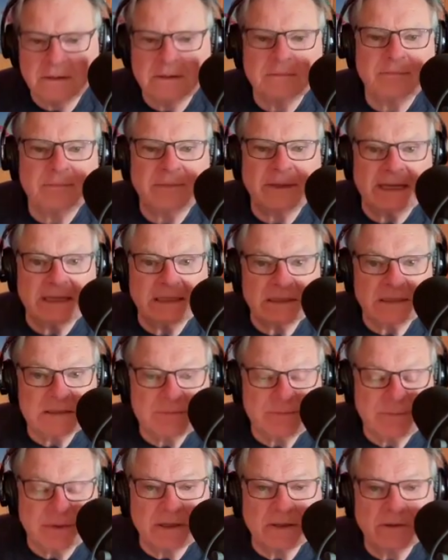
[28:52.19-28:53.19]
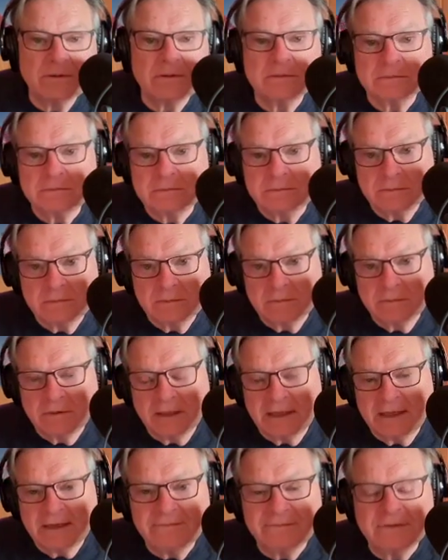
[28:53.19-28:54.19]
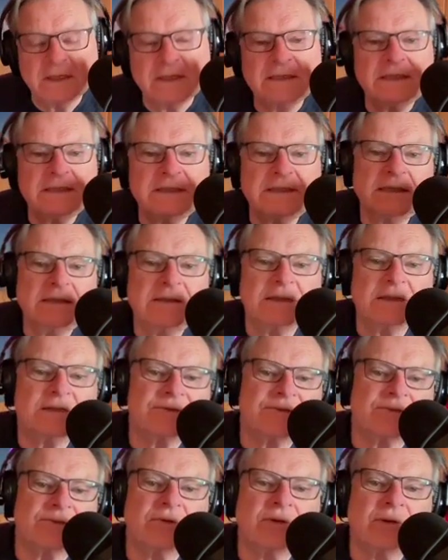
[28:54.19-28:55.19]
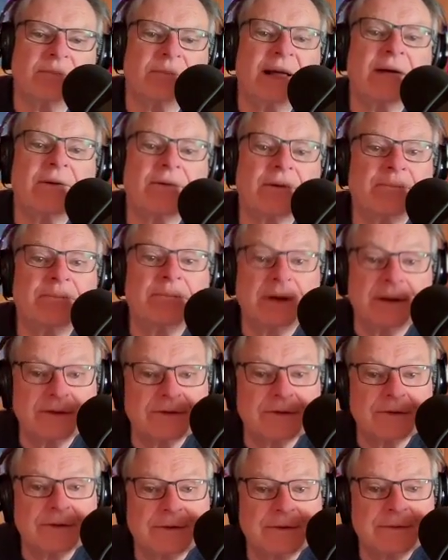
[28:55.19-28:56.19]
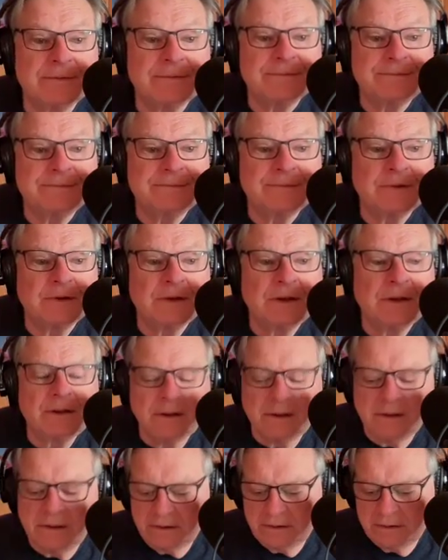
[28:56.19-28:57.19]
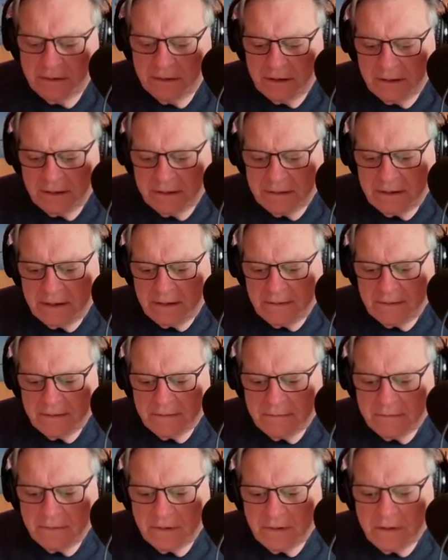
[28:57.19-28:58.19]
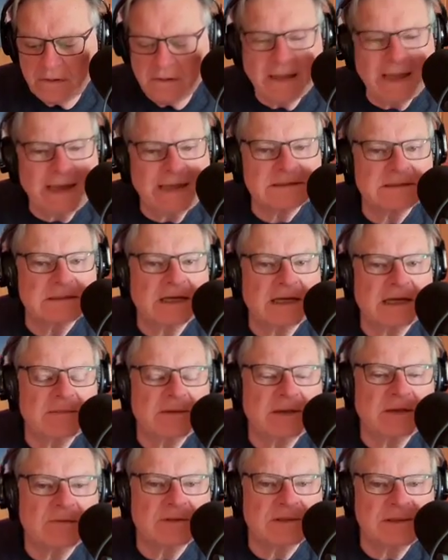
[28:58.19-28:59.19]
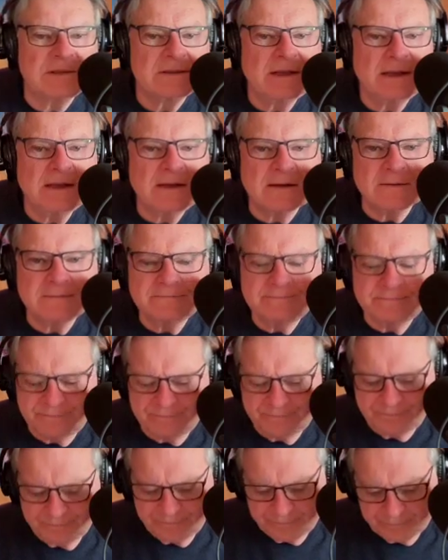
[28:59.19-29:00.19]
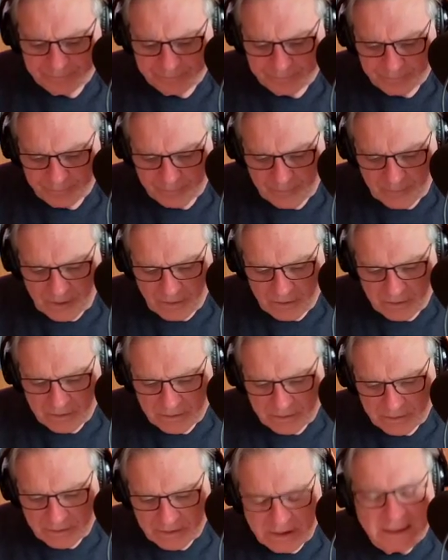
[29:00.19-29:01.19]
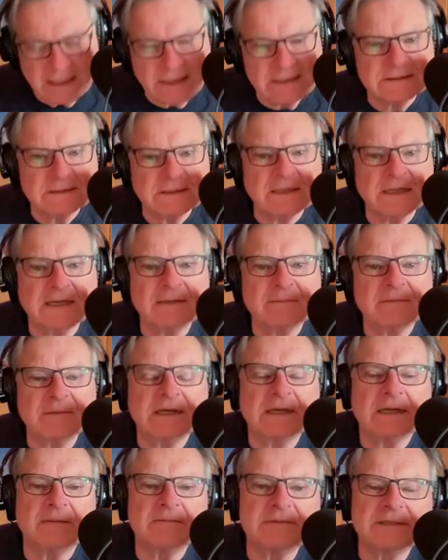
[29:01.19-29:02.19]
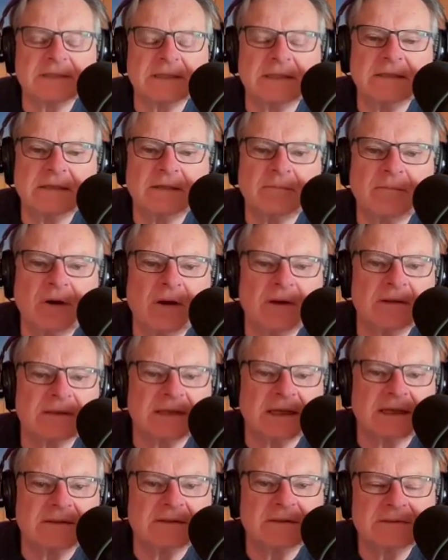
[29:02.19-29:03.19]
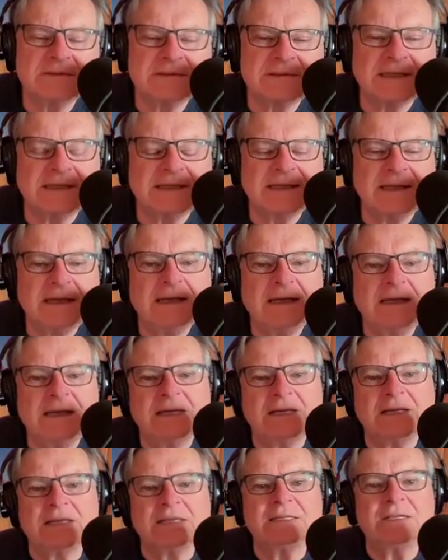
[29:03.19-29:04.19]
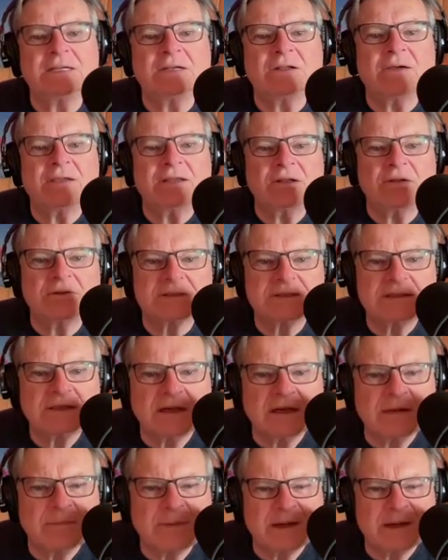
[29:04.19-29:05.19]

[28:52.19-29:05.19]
Paid his bill, left, and he did this for about a month. And then the last time he was there, or the next time he comes in, the bartender said, I know it's none of my